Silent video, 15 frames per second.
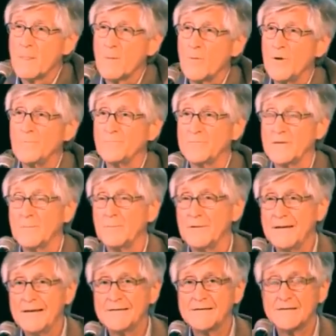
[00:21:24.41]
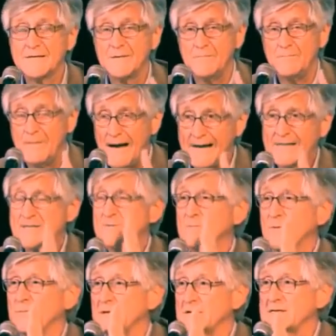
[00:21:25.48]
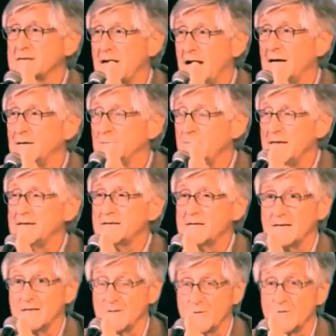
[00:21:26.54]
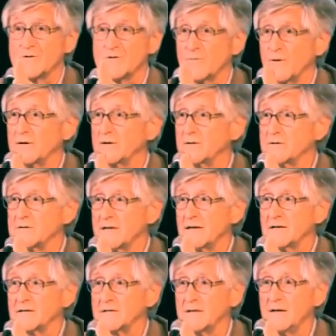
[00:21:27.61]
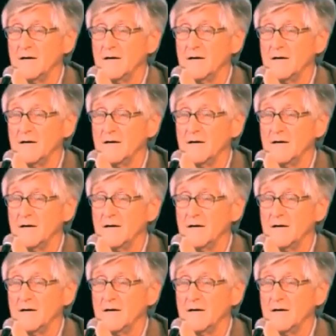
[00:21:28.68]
Well, the plant's maximum design basis was a Richter 6.